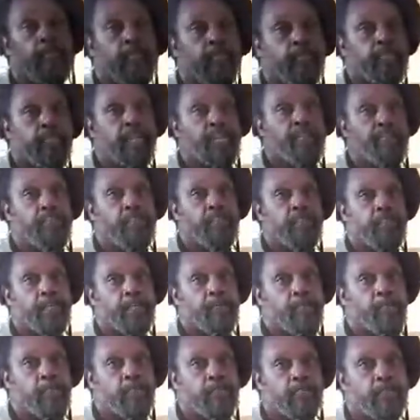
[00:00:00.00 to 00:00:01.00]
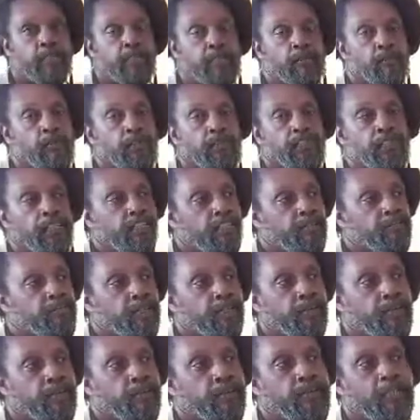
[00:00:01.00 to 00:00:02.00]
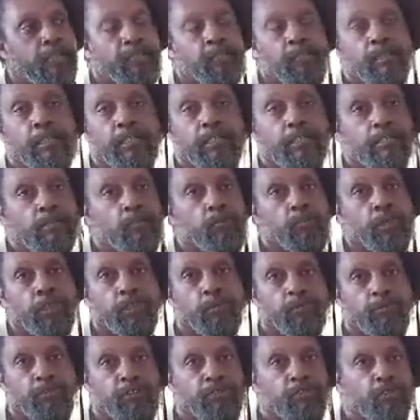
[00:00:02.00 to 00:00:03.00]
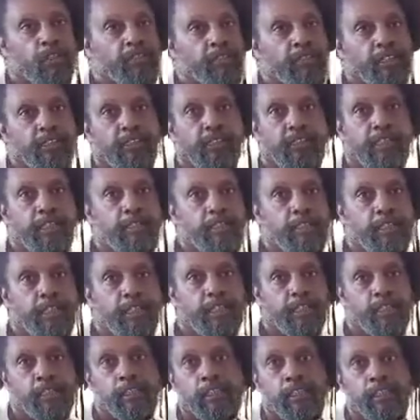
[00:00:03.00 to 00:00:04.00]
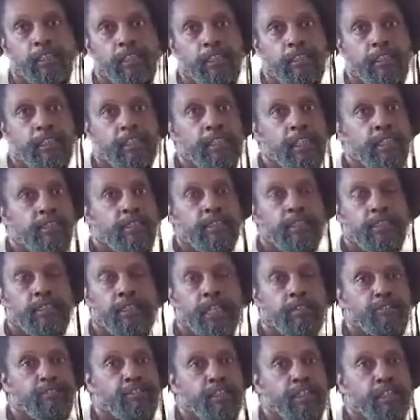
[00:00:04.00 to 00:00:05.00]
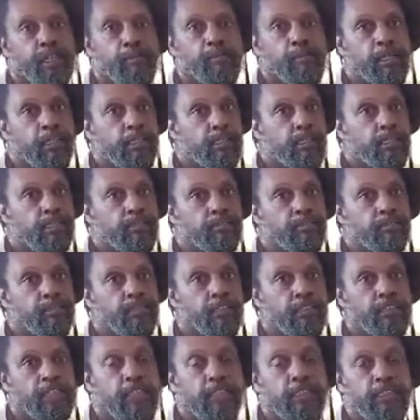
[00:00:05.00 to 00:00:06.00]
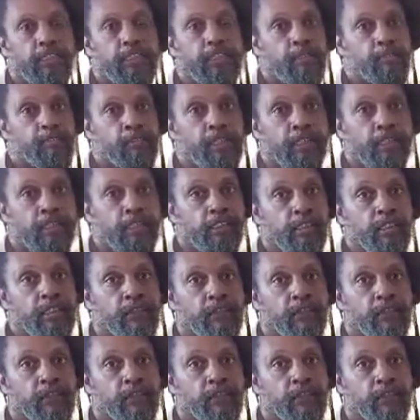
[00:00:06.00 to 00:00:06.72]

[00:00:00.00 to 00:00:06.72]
Natural numbers would just be numbers 1, 2, 3, 4, 5, 6, 7, 8. They're just natural numbers. They're just numbers.